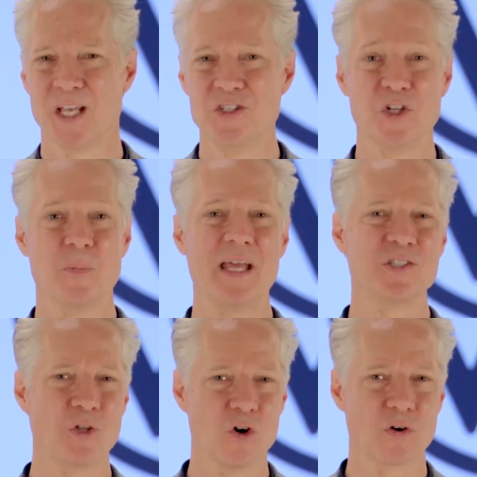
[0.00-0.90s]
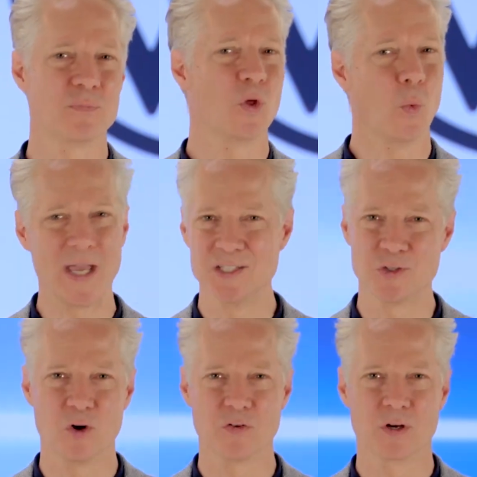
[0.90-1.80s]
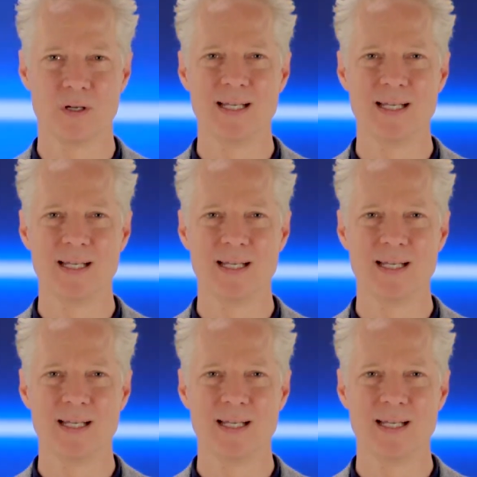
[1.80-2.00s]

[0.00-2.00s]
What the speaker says: The debate is over, the wait is over.